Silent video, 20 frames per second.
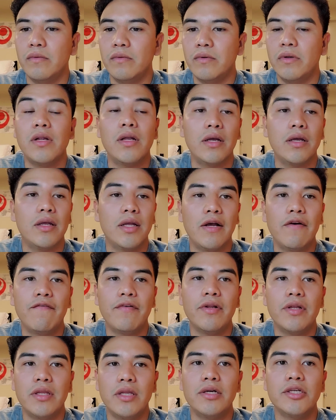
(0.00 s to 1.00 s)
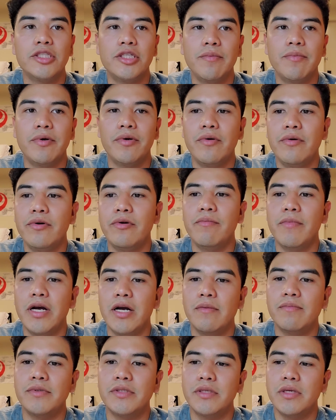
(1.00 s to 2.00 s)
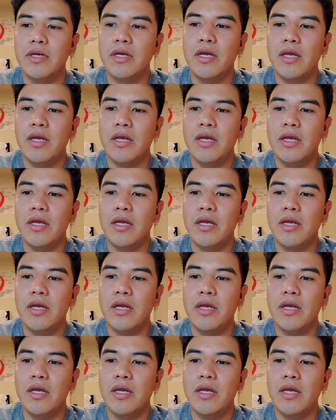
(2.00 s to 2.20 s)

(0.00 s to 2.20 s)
like, I found the dealership on Google Maps,